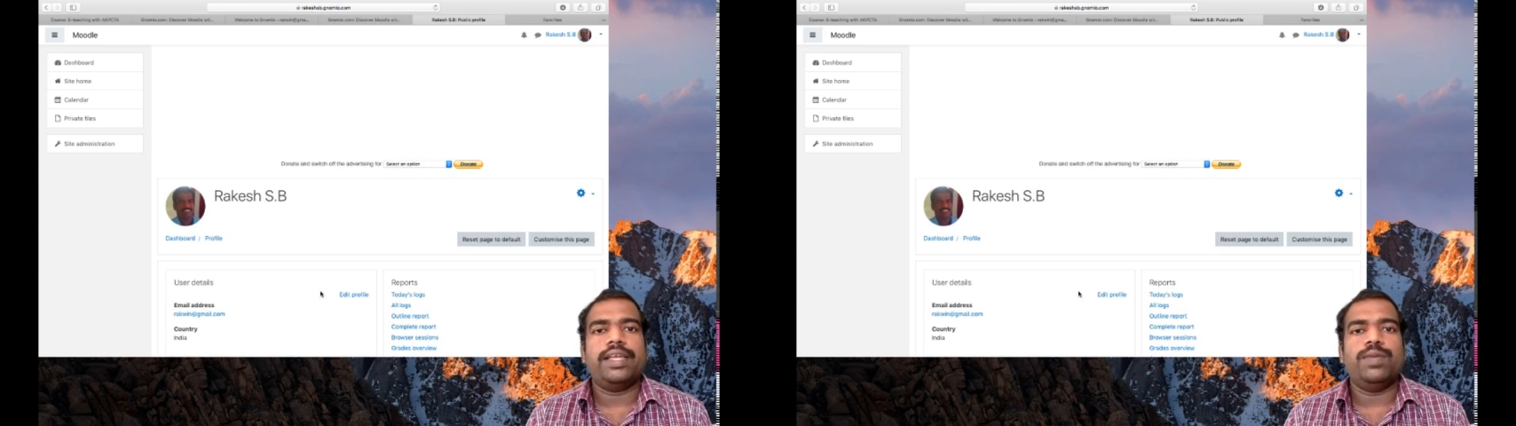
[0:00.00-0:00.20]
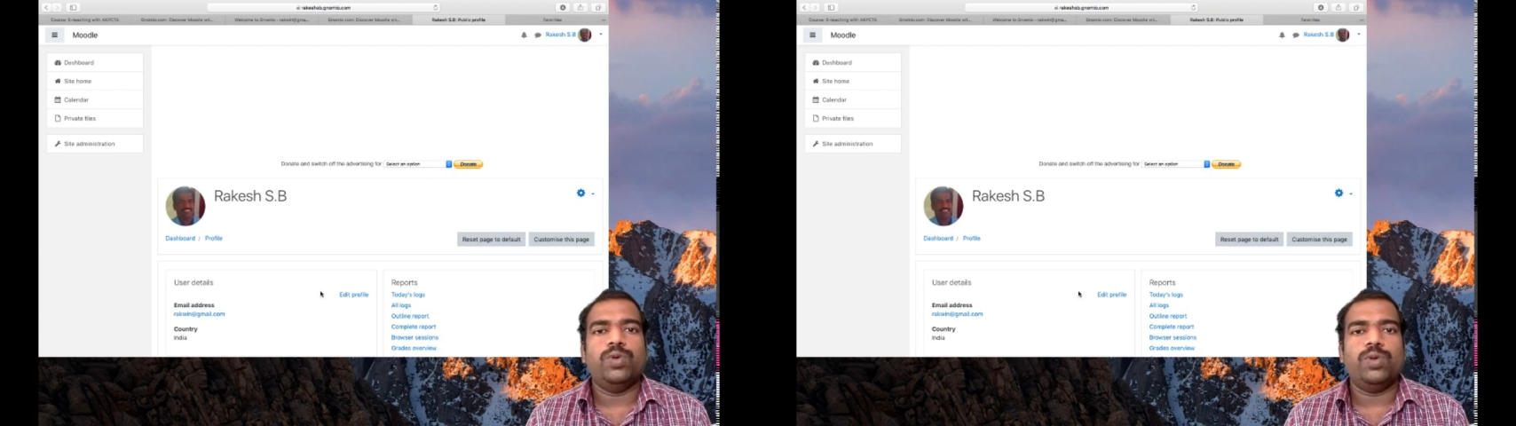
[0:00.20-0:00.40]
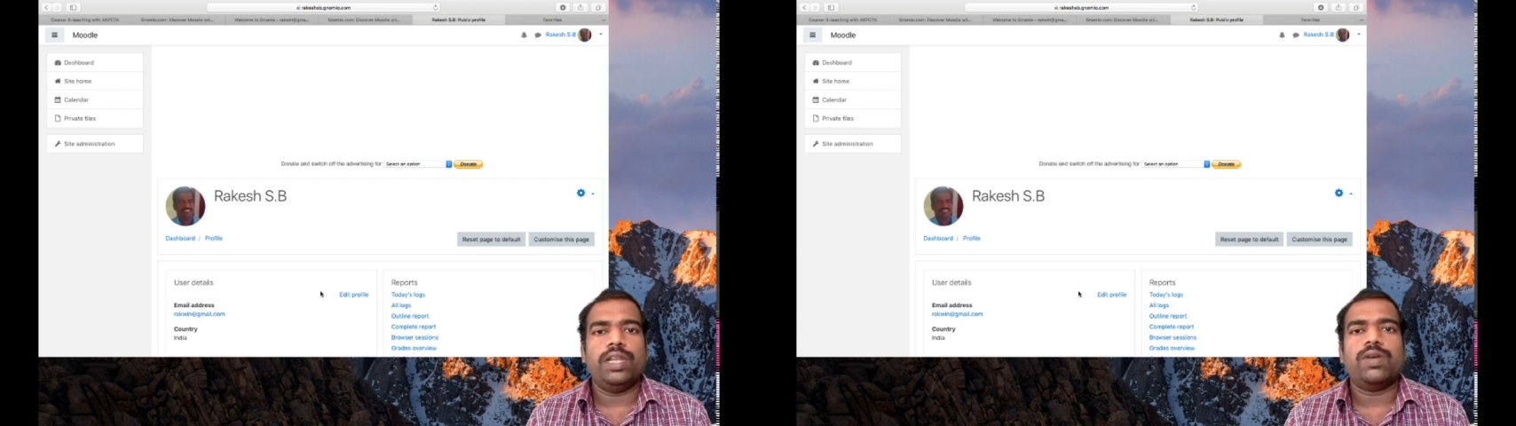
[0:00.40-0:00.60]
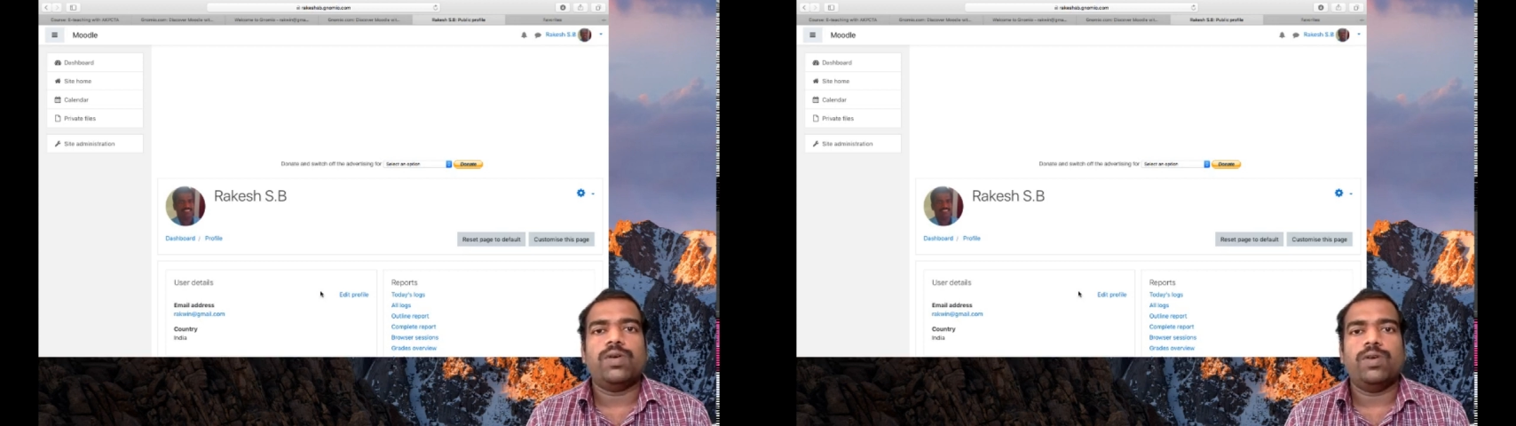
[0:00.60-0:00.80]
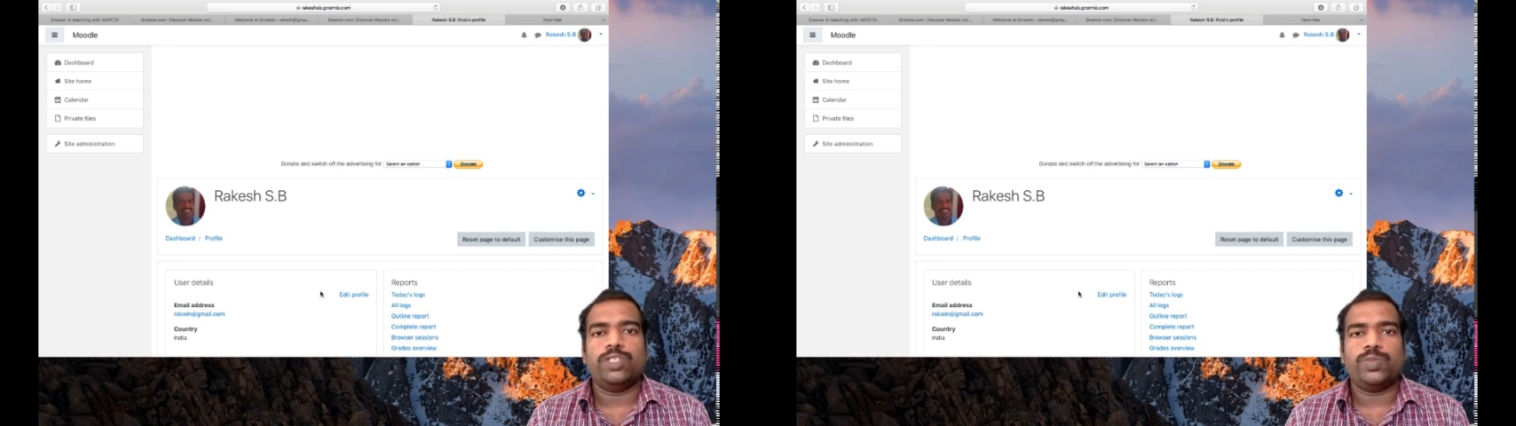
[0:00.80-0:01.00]
a Moodle
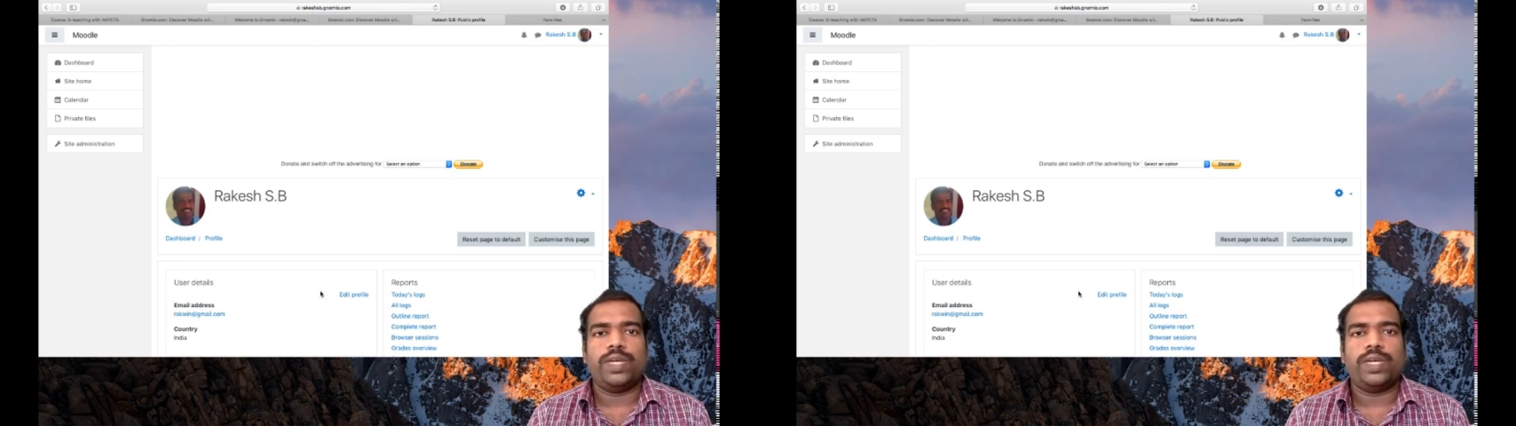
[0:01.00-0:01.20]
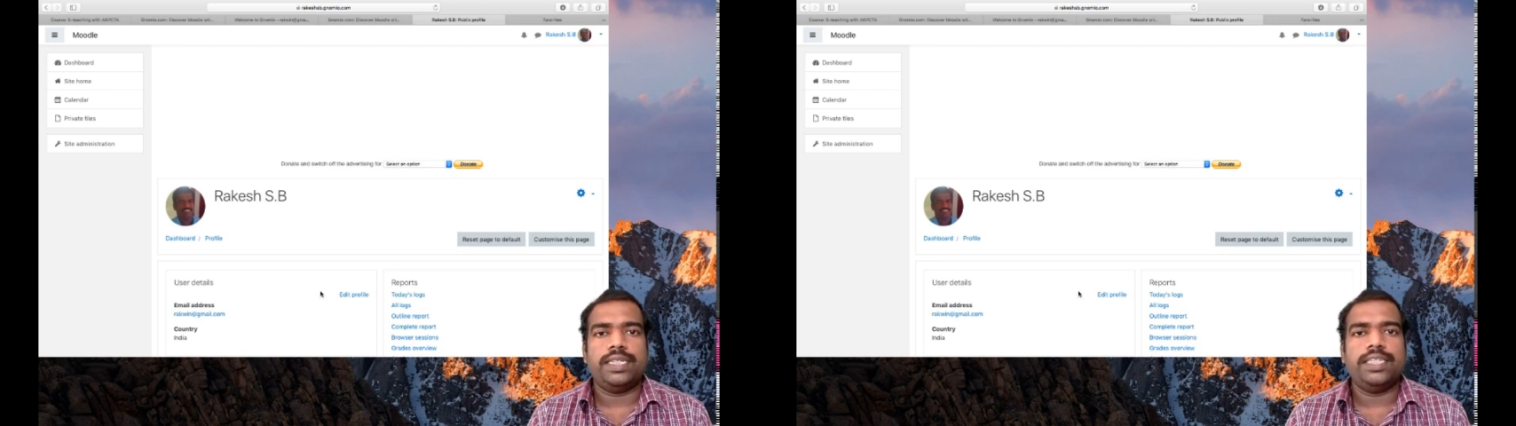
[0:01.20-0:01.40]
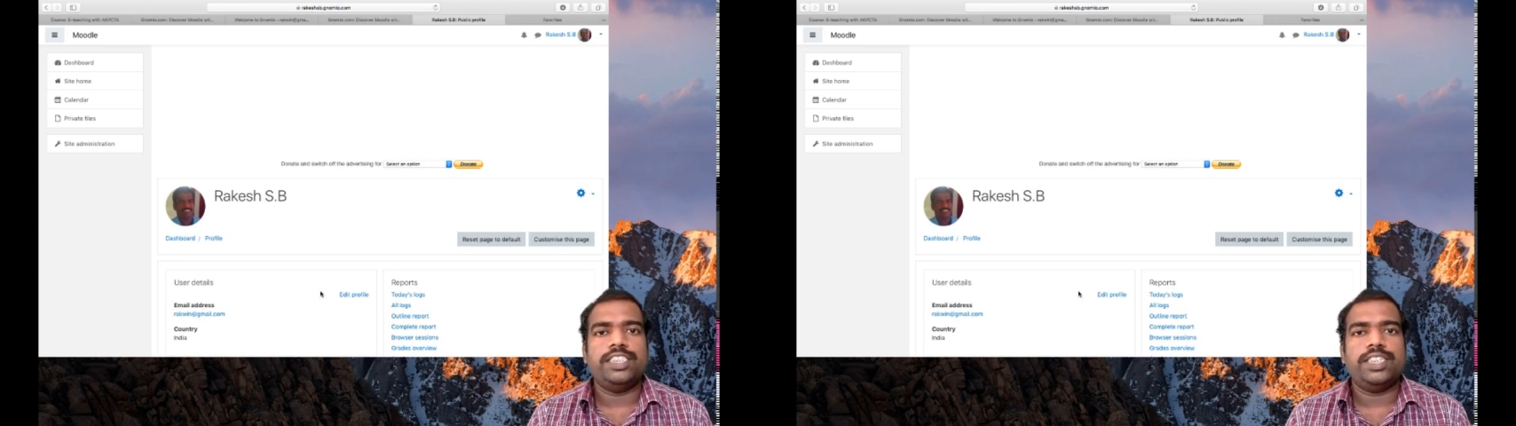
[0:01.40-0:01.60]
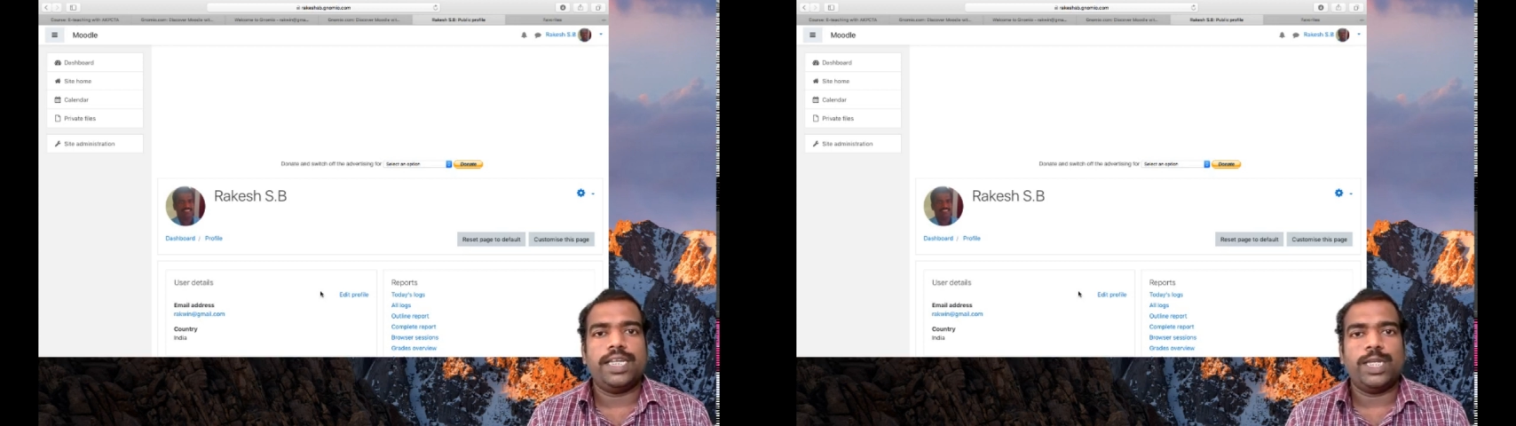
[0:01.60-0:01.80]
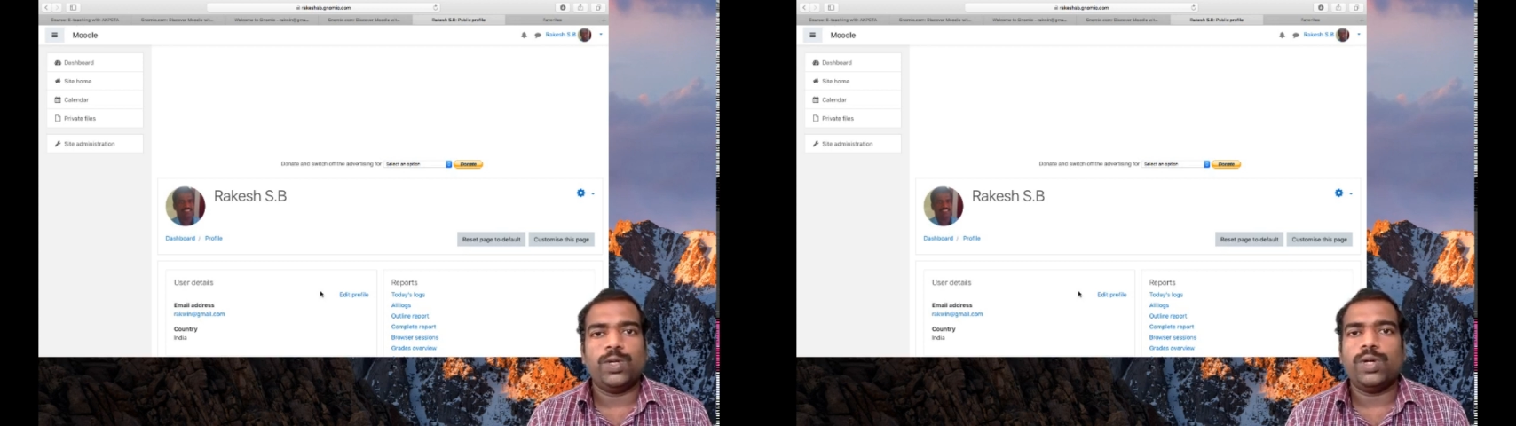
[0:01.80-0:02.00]
course page in
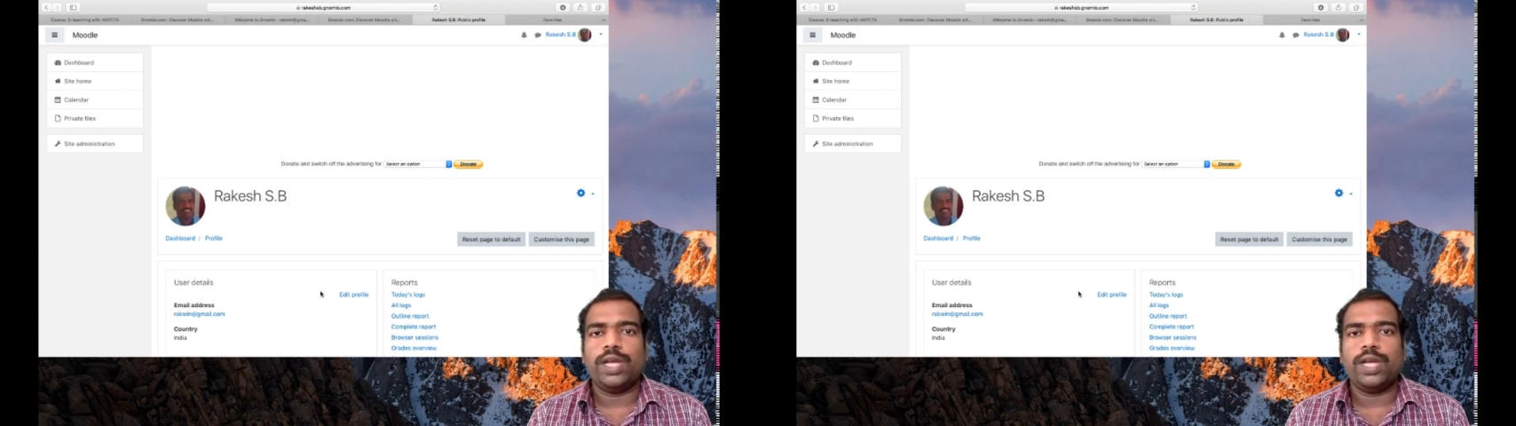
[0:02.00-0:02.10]
GNO